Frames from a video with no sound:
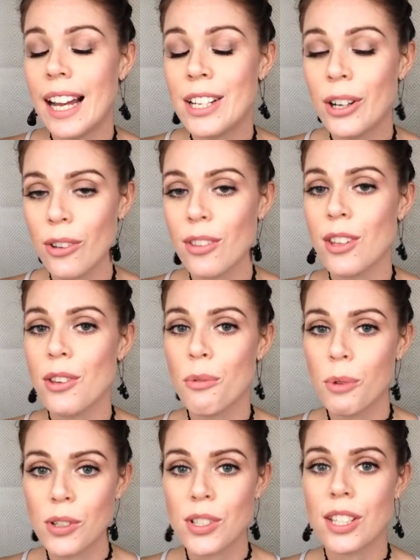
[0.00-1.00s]
I know that you're
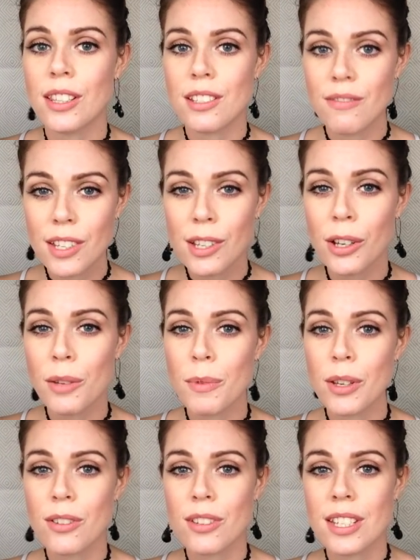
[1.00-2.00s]
watching this video
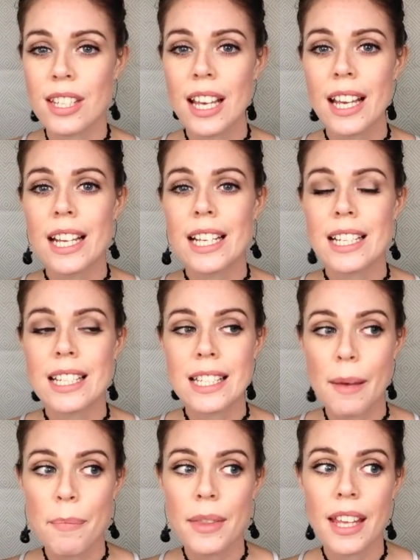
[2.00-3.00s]
because
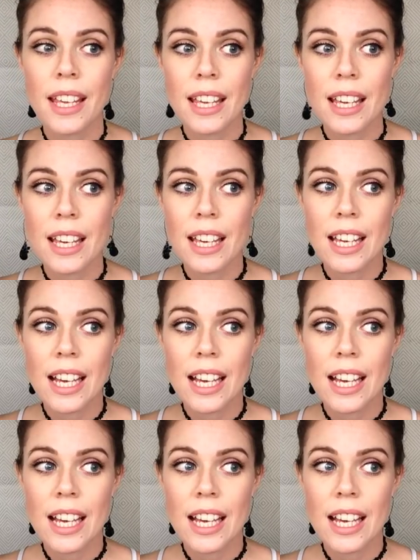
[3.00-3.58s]
something